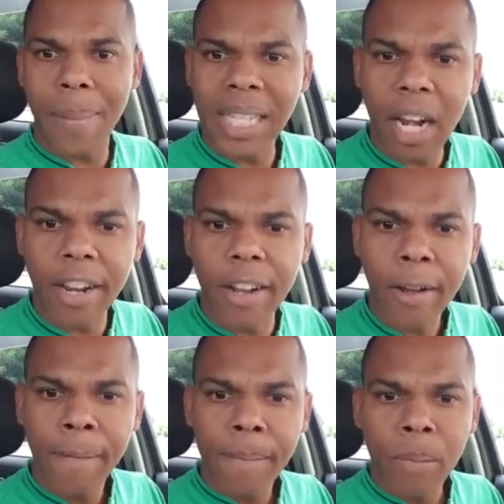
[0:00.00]
You hear me
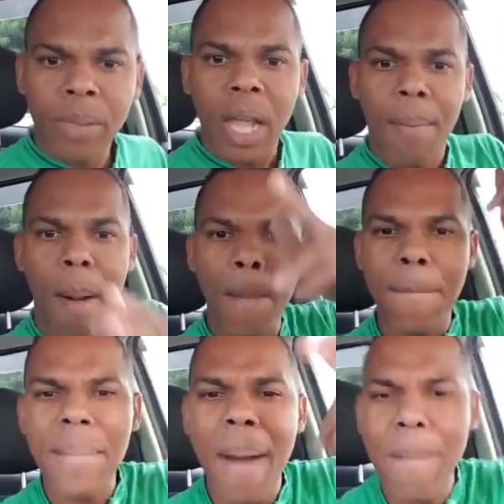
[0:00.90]
telling you?
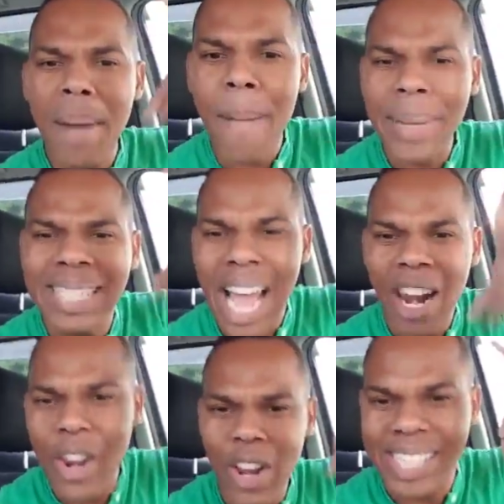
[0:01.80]
But remember me
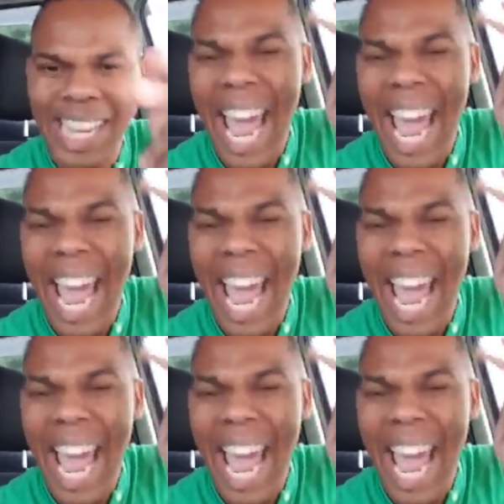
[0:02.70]
telling you,